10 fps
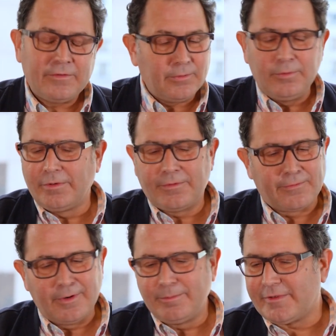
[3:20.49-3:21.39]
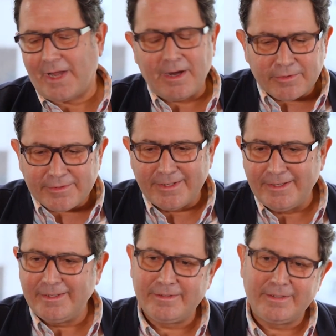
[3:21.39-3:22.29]
students from
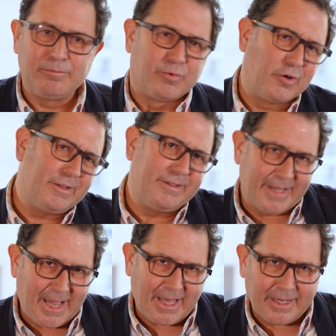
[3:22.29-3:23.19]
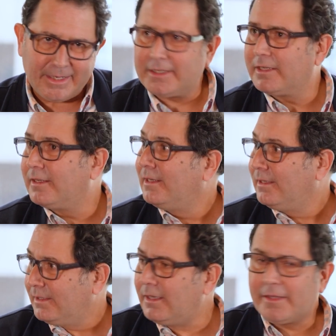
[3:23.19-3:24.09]
Stuyvesant and Brooklyn Tech, and,
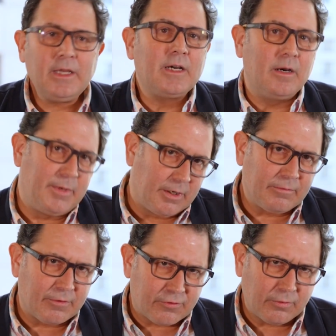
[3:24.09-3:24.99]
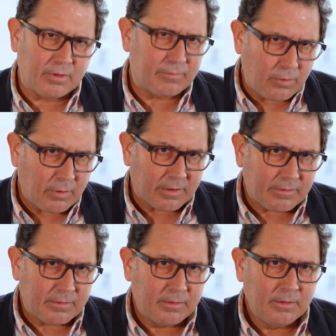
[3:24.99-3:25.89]
you know, they come here for sure, of
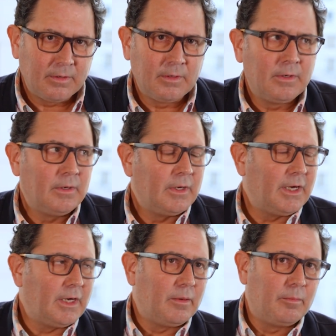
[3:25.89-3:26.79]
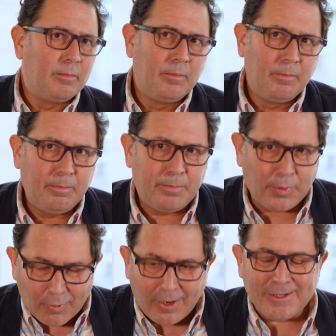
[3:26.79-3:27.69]
course. Um,
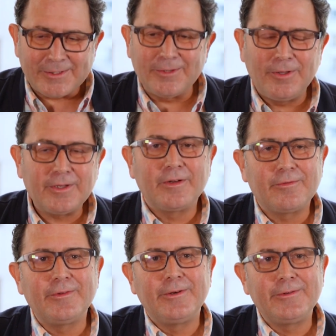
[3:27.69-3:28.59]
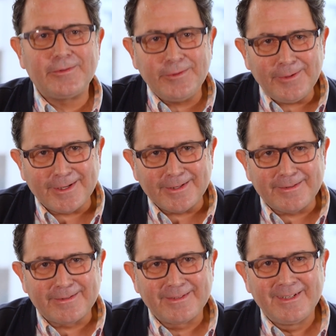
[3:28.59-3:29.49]
but we're also looking for those
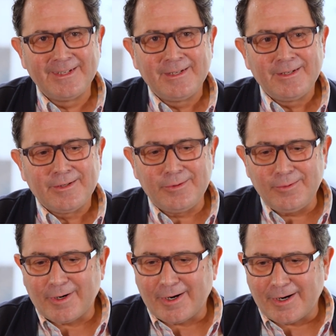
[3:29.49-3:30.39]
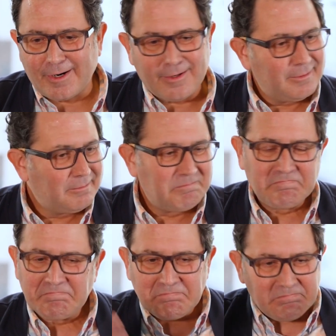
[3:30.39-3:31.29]
students who are
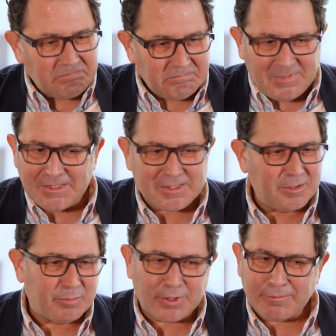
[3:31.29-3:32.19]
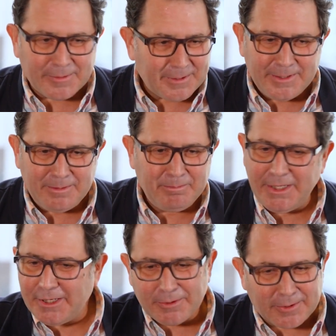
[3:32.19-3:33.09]
in some perfectly
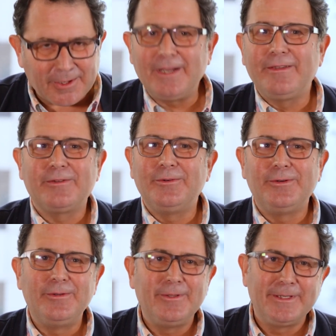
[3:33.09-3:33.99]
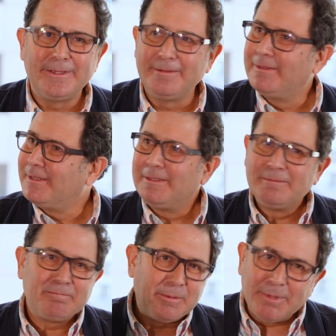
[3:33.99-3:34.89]
mediocre high school in
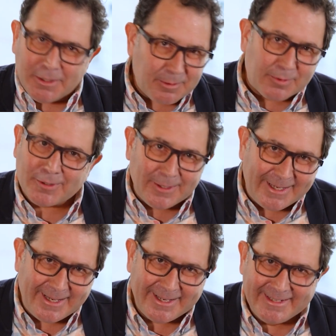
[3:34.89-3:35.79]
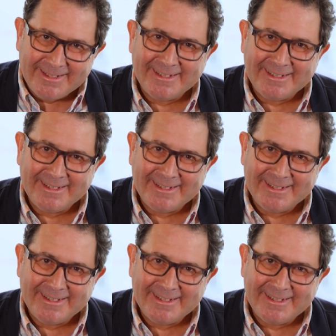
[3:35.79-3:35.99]
the middle of Brooklyn